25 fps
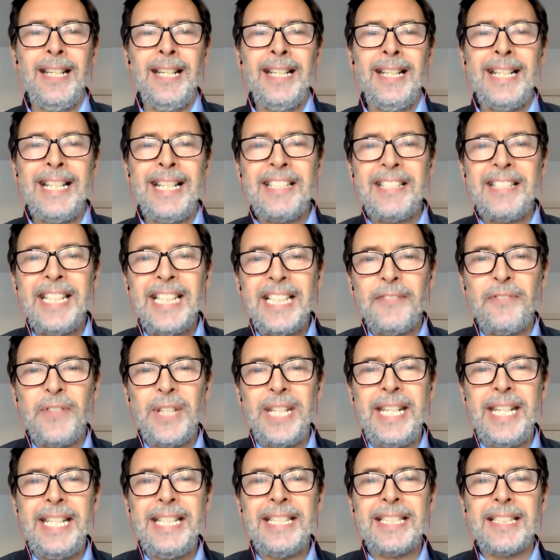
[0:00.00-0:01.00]
Let's think of
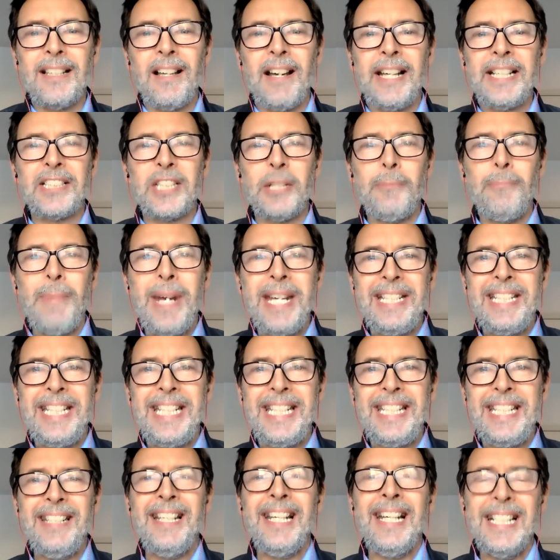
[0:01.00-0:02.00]
these like the
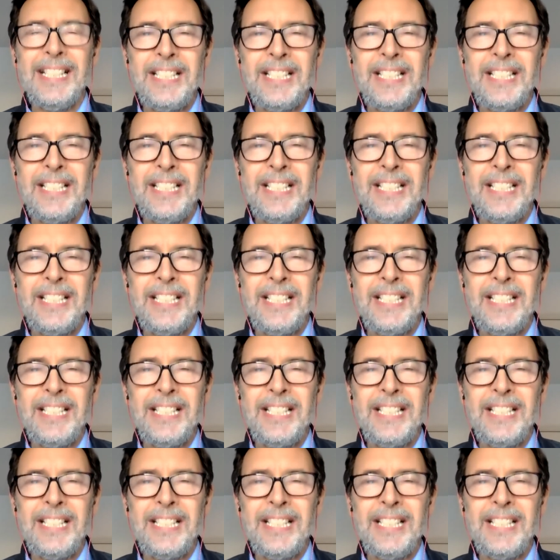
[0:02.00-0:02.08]
many